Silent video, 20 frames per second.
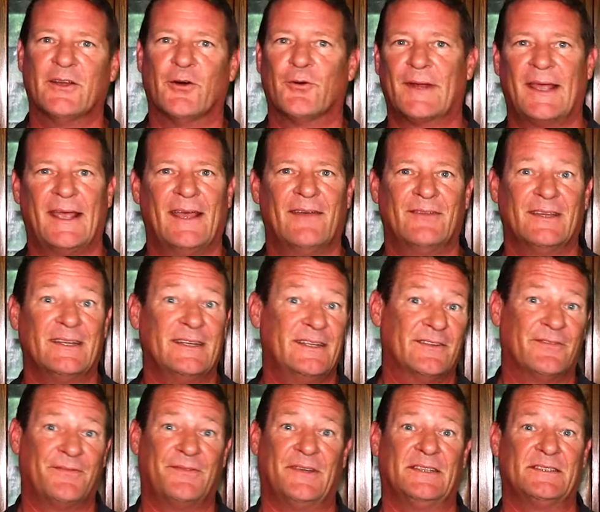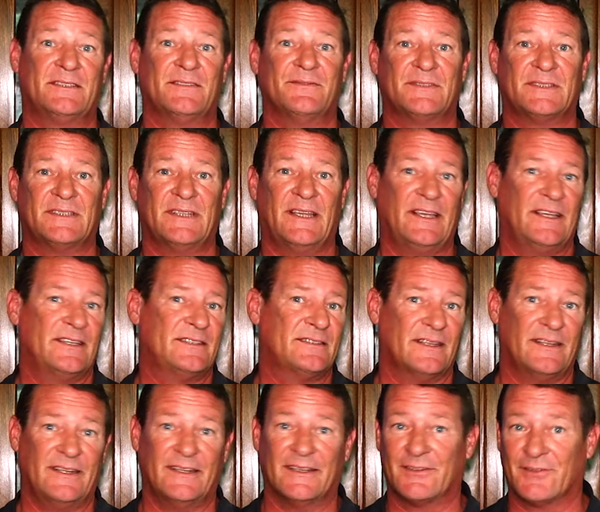don't have any defensive
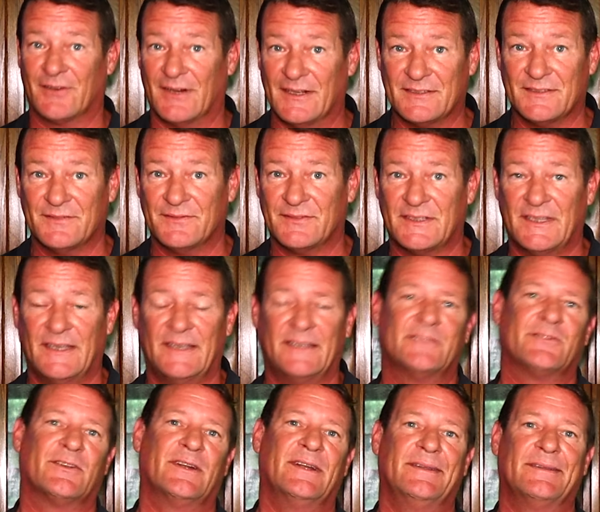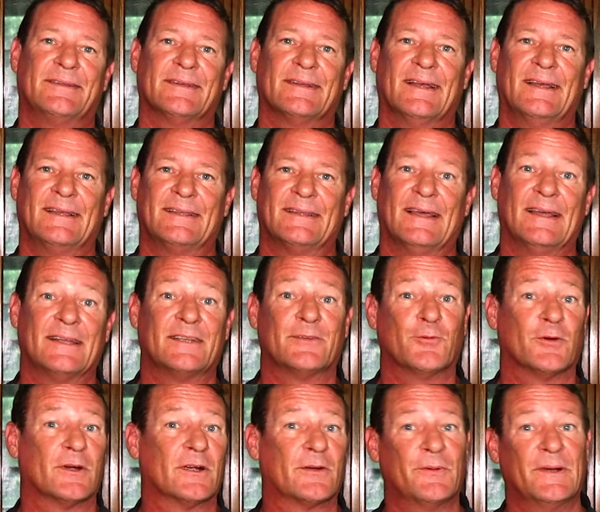snakes, any aggressive snakes or anything like that
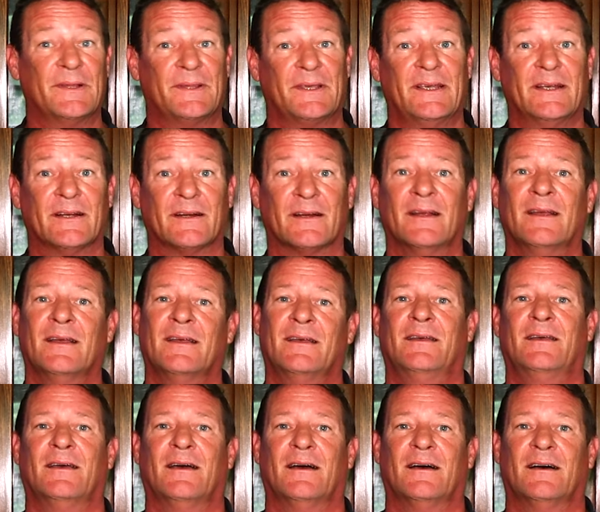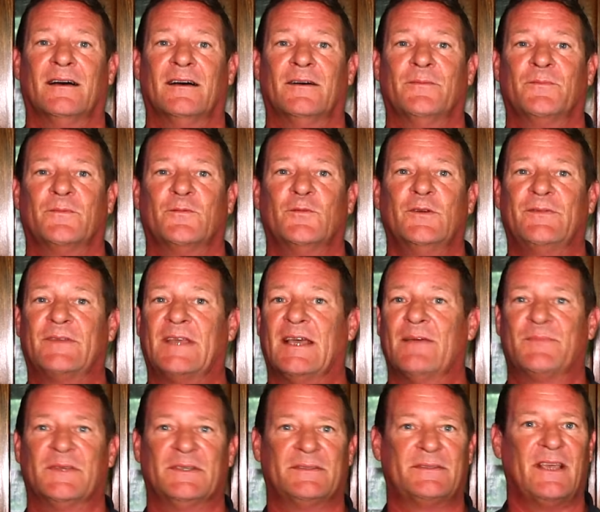to work with here. We've kept the